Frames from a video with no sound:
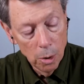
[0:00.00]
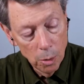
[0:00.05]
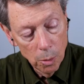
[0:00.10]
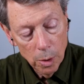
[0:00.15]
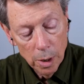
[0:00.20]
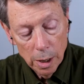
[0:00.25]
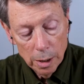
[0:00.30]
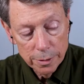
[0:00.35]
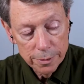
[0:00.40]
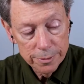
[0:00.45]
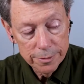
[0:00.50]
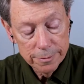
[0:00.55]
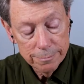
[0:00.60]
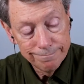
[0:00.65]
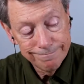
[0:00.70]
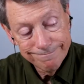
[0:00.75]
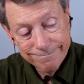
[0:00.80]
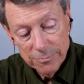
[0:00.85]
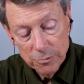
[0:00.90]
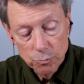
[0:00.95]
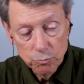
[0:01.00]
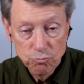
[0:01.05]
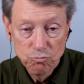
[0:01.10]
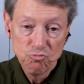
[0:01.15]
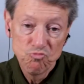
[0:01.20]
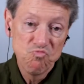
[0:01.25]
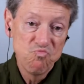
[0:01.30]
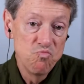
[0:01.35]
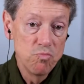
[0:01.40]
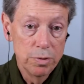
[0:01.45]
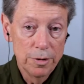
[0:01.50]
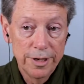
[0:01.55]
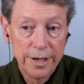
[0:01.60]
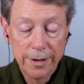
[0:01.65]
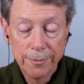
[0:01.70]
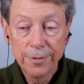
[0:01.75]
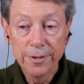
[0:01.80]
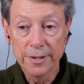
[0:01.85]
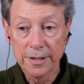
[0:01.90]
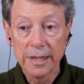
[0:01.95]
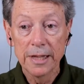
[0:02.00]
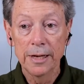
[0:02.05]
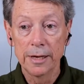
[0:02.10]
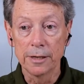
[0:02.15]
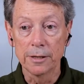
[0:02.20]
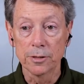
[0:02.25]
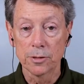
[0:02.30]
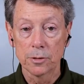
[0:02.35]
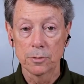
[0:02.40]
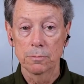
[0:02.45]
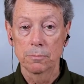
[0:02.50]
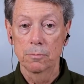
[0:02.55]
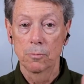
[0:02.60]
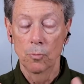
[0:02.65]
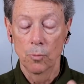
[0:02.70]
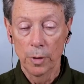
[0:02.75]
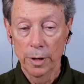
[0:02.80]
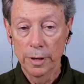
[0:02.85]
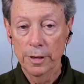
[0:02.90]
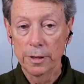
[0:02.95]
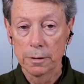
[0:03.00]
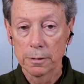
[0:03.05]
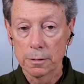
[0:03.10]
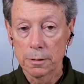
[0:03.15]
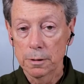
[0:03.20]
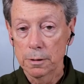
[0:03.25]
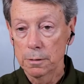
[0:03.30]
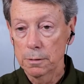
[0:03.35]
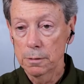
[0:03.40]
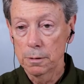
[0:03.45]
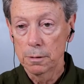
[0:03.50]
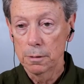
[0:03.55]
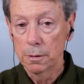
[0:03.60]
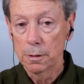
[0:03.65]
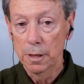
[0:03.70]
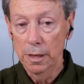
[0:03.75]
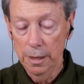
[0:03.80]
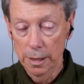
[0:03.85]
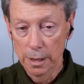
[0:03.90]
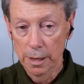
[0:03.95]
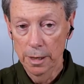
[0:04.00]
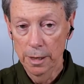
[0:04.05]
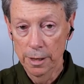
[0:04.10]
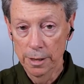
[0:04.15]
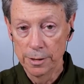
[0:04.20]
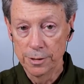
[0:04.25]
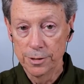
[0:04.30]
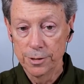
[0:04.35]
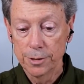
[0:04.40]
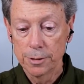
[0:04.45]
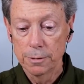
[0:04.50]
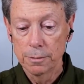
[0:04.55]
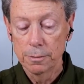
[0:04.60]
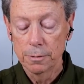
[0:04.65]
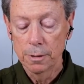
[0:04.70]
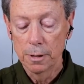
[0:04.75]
well, different things. One is